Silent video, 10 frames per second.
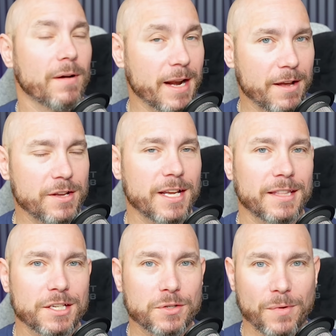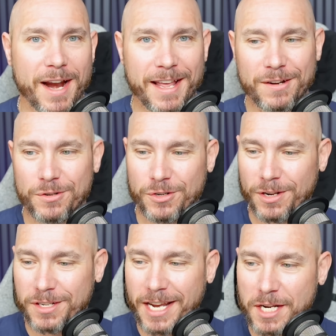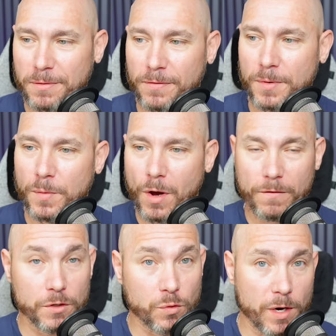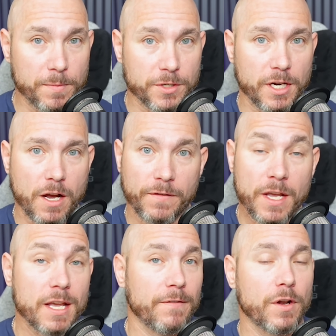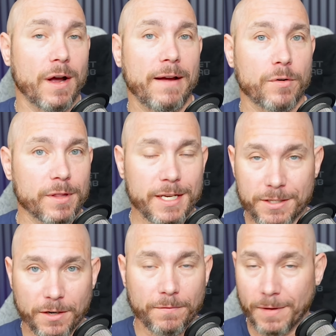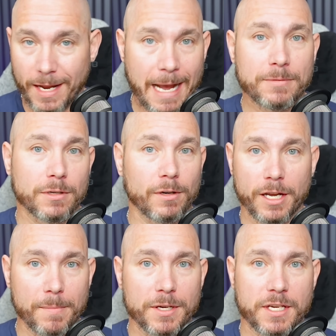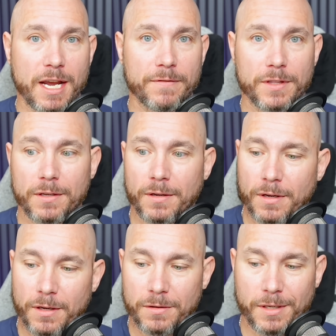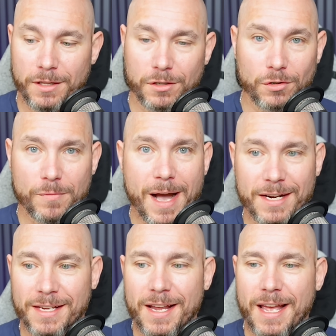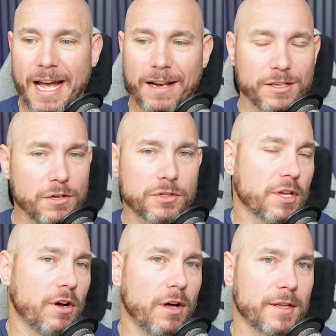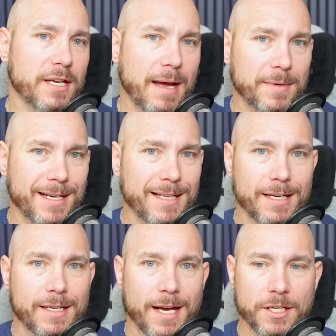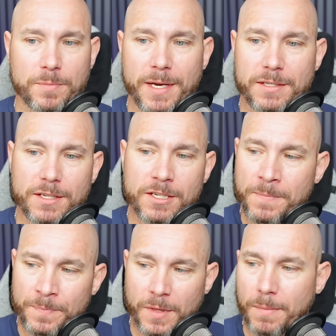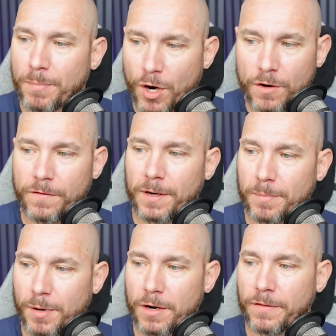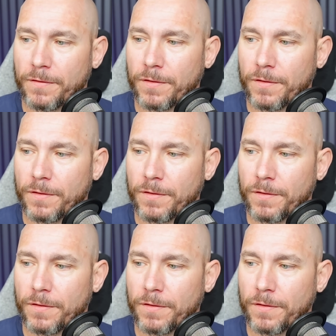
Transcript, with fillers: now, you can get this right angle drill attachment from DeWalt for 20% off. If you don't have one of these, they're absolutely a must-have in the toolbox. I use it all the time to get into tight spaces. Perfect for